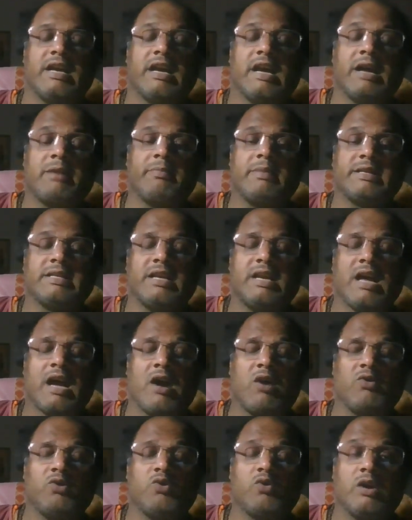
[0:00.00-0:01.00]
and basically
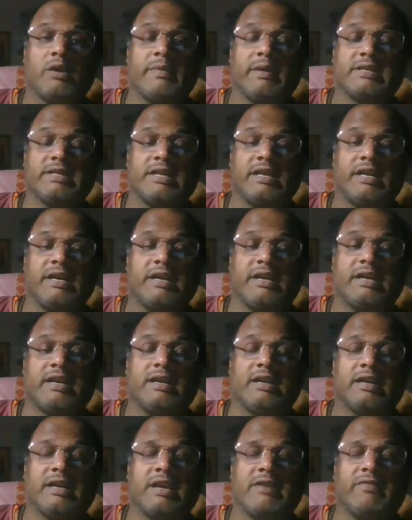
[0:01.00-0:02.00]
how you are basically
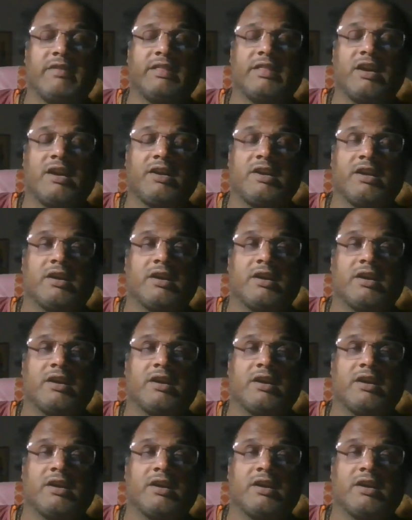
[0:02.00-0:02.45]
given the